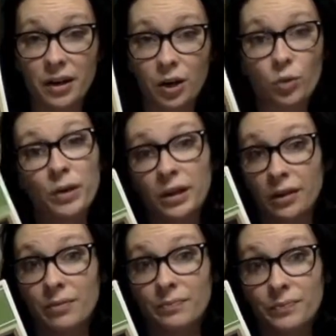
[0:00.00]

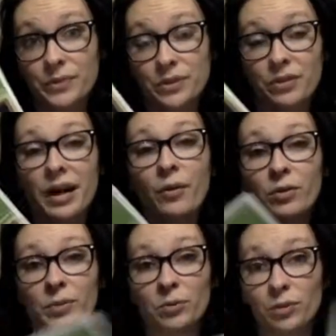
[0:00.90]
curriculum. So that
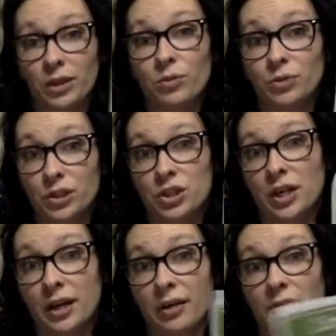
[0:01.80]
would be really cool to
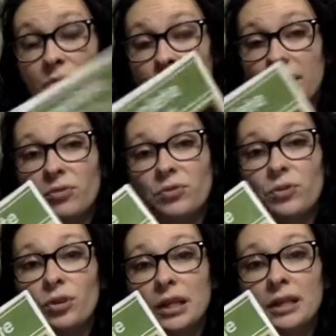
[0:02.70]
check out and read if you're
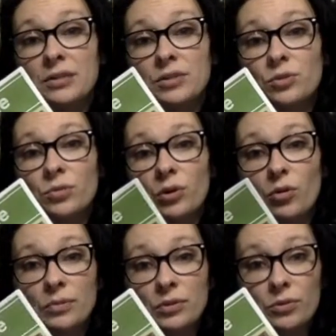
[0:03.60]
looking into
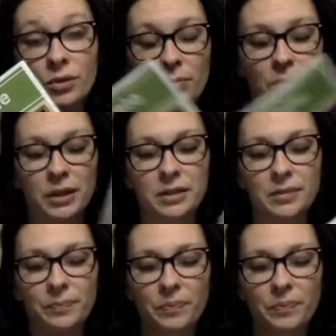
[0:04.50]
Homeschool Complete.